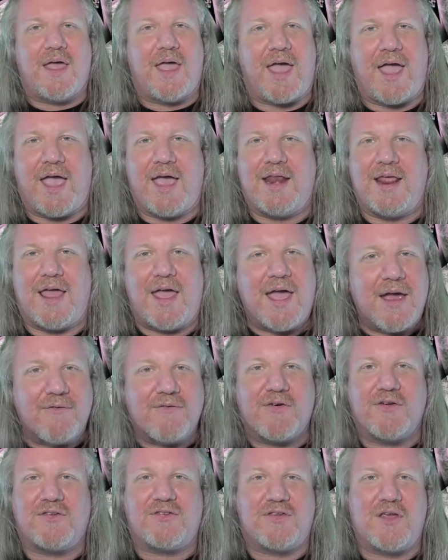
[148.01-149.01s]
And
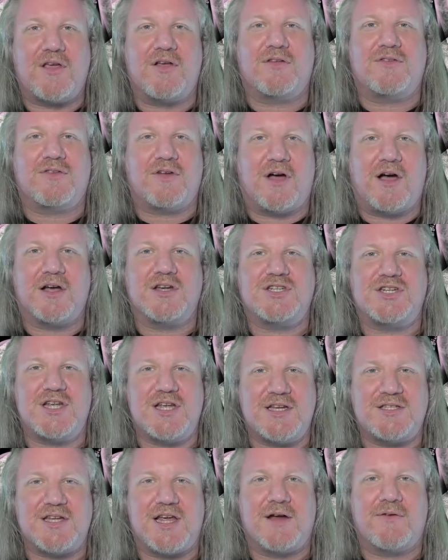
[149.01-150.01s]
every single dog
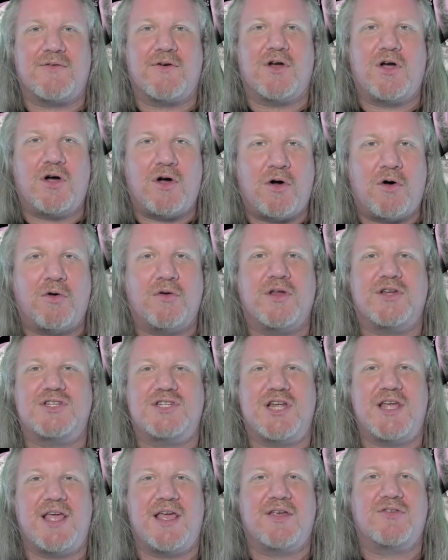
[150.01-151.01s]
she has ever owned,
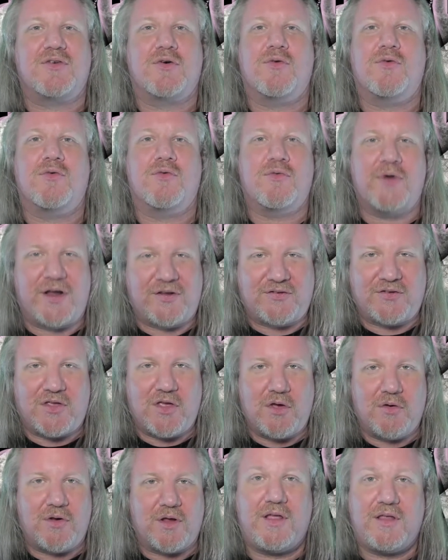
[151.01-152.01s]
she has
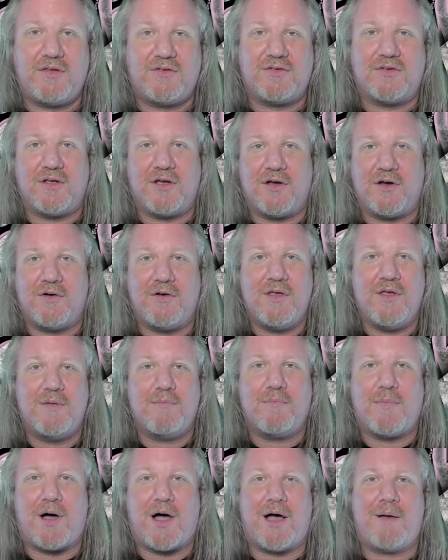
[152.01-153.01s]
rescued. So,
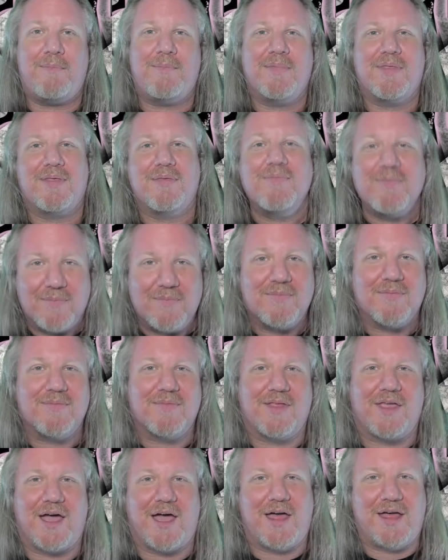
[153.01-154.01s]
Mom,
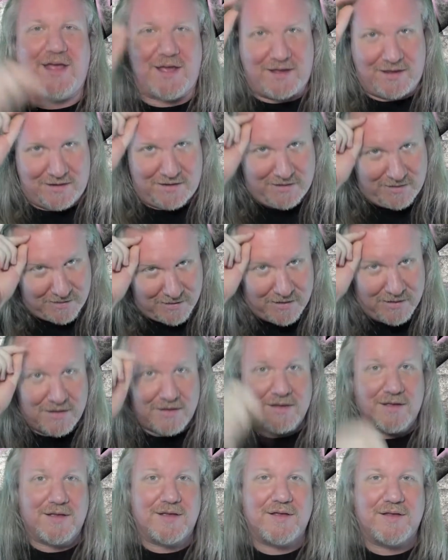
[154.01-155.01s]
gotta
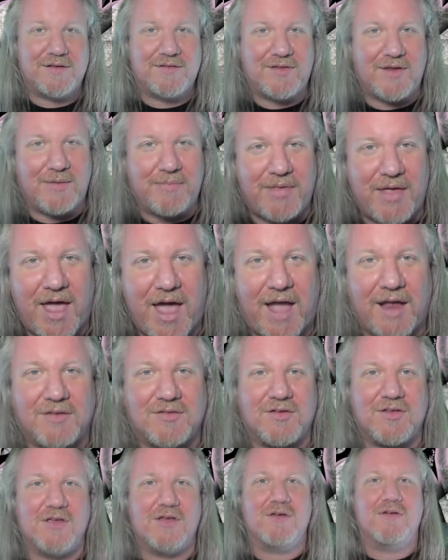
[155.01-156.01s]
tip the hat
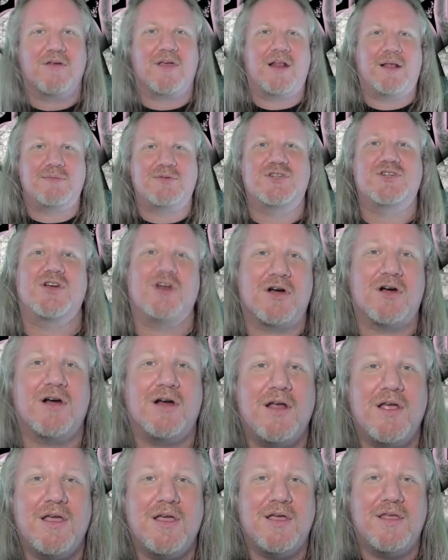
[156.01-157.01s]
to you. And I'm sure
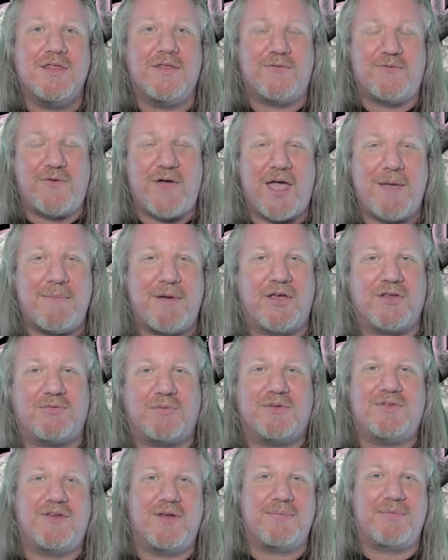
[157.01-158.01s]
the fan base
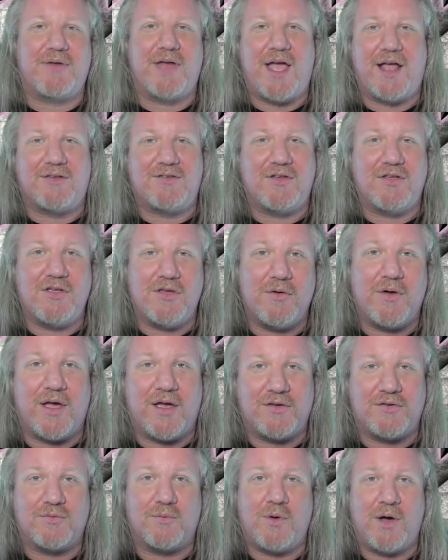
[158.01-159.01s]
will tip their hat to you
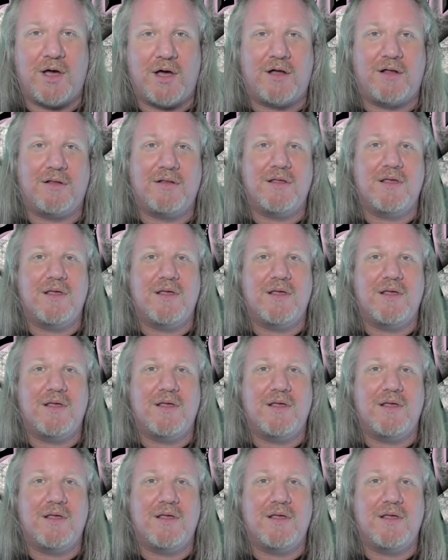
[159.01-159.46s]
as well,